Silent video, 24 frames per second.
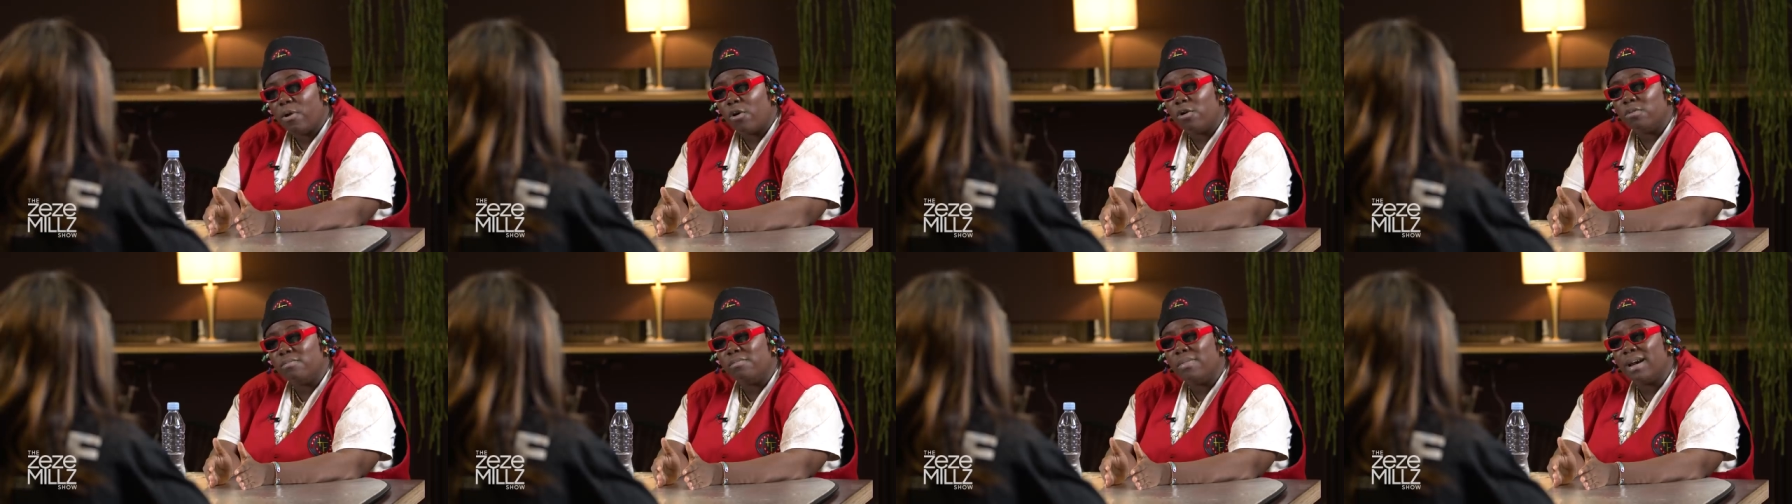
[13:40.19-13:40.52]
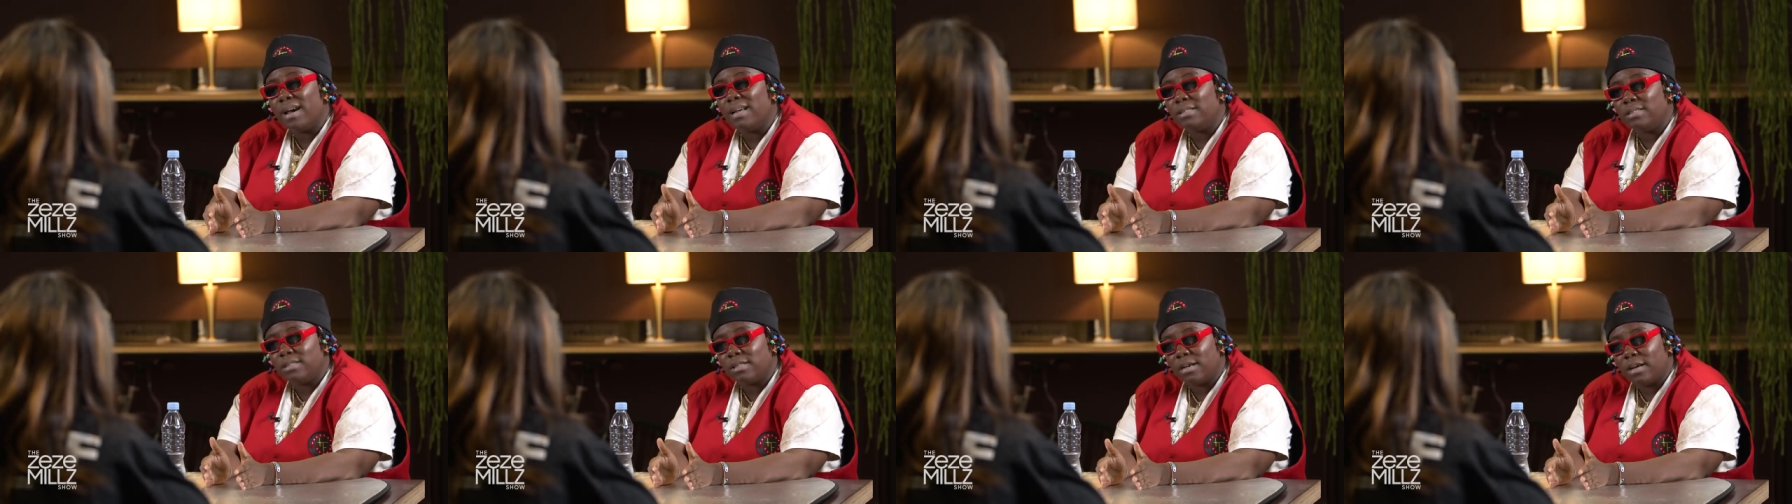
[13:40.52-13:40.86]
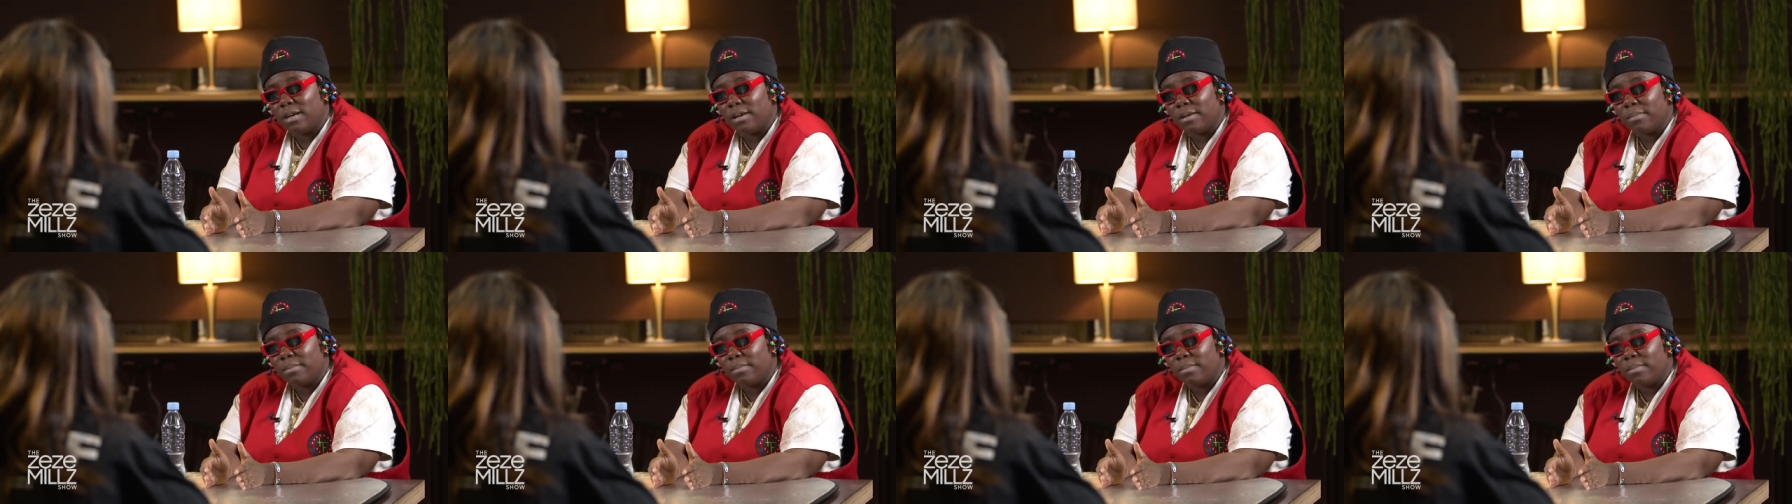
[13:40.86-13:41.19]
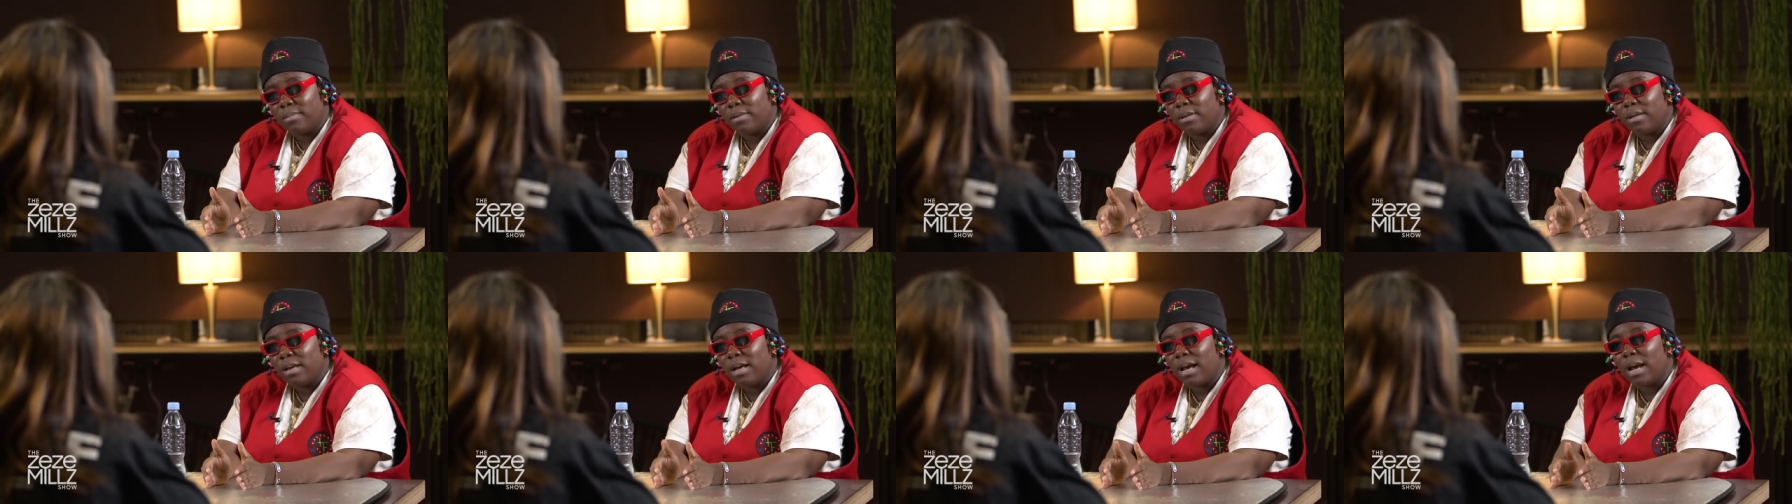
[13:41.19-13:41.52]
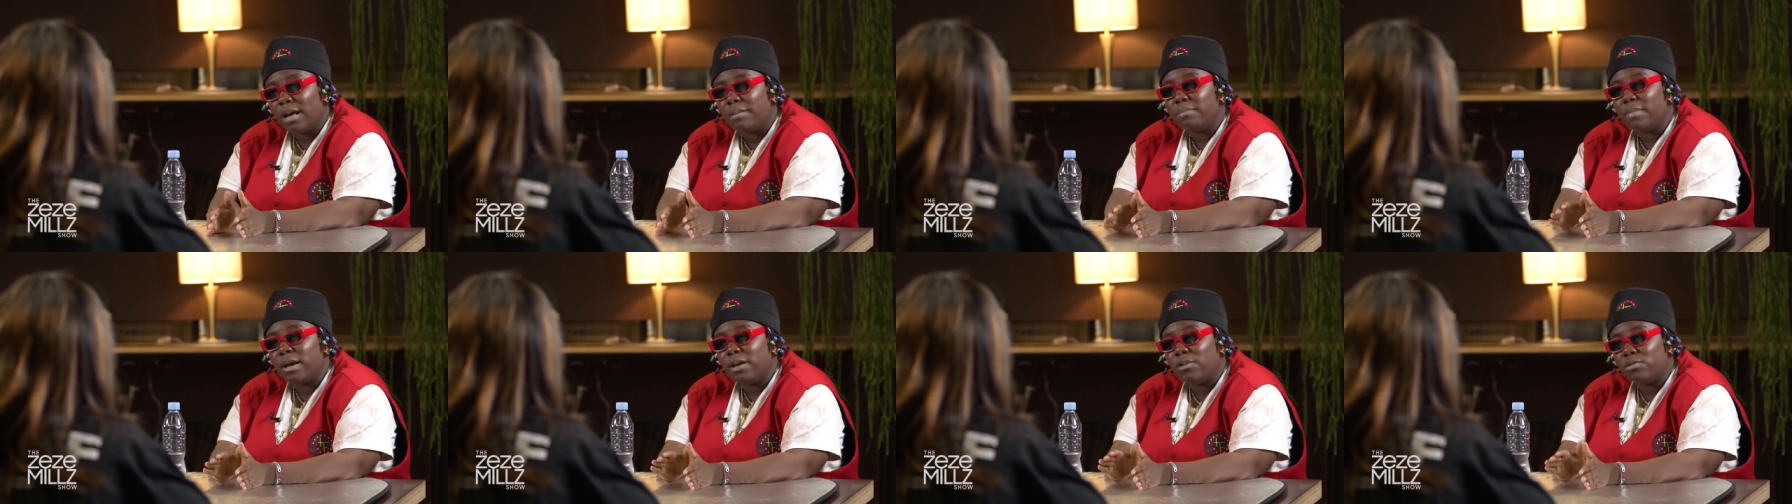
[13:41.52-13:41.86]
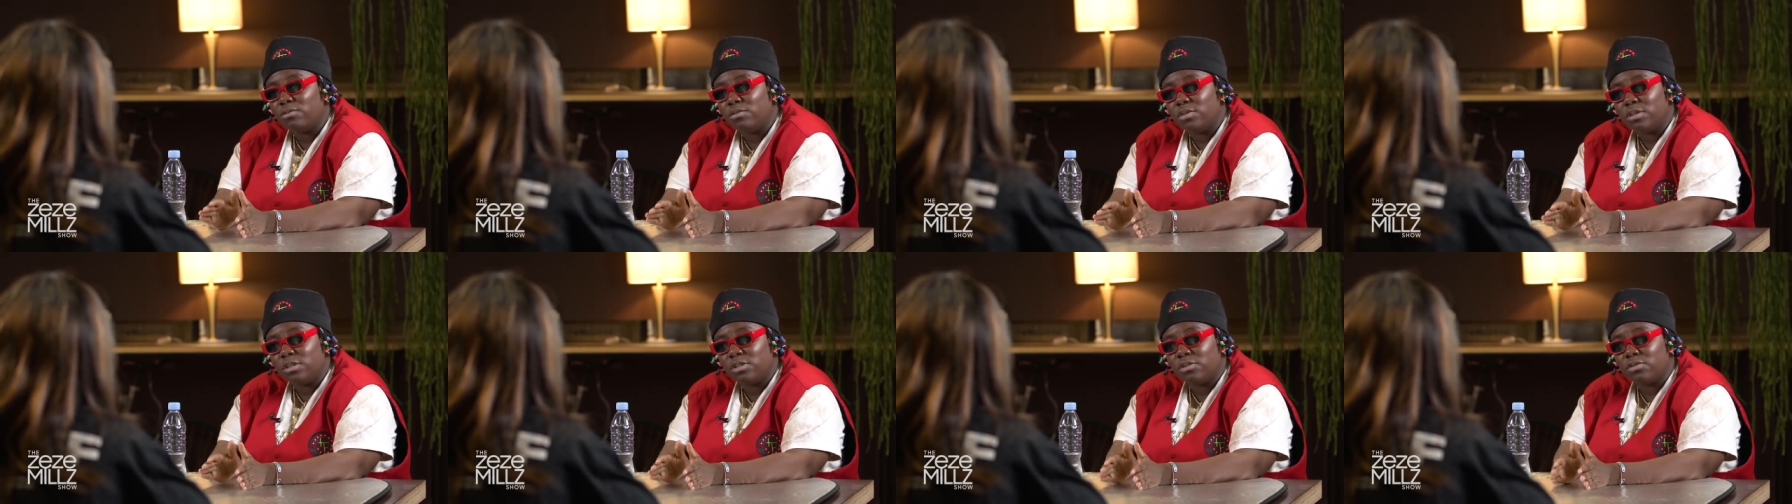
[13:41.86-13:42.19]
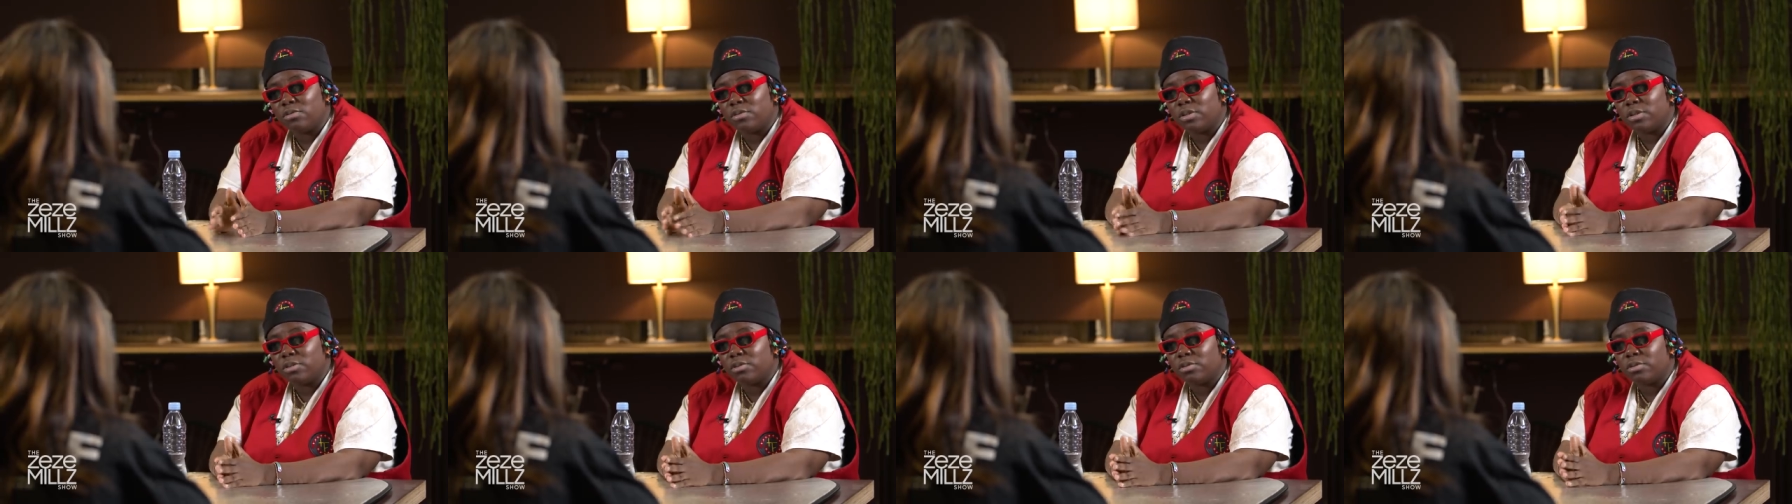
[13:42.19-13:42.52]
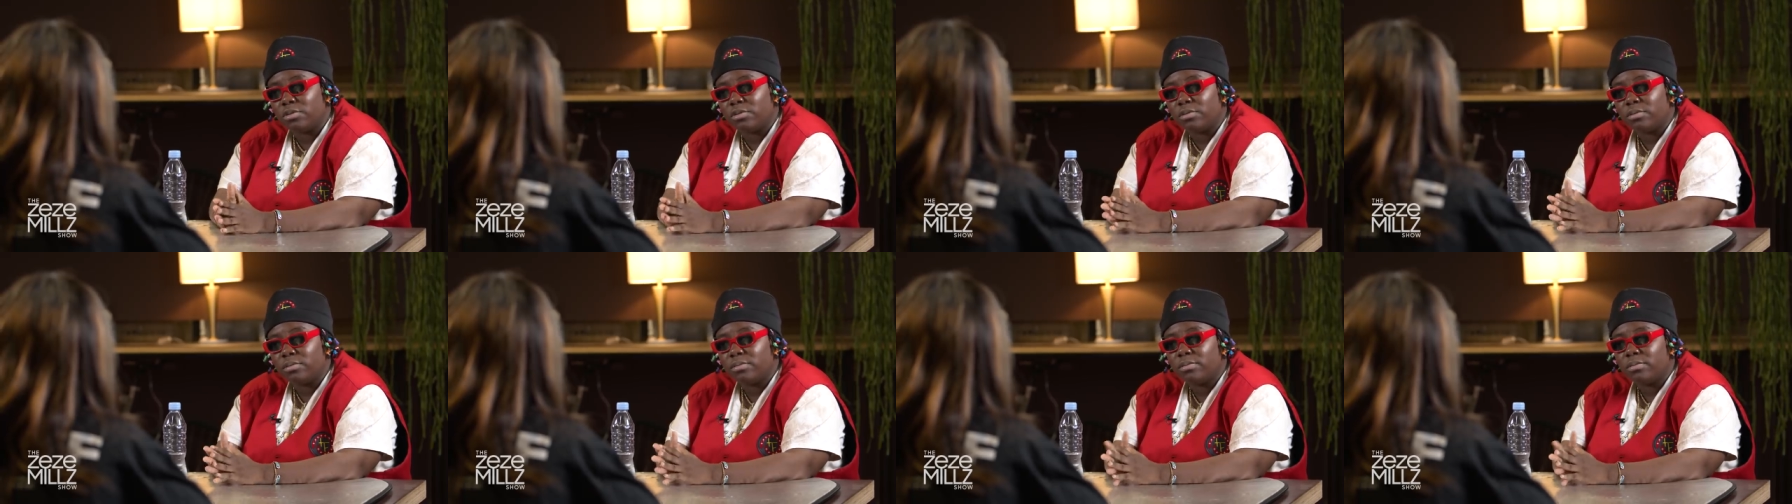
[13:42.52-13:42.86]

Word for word: on my time, at my own discretion.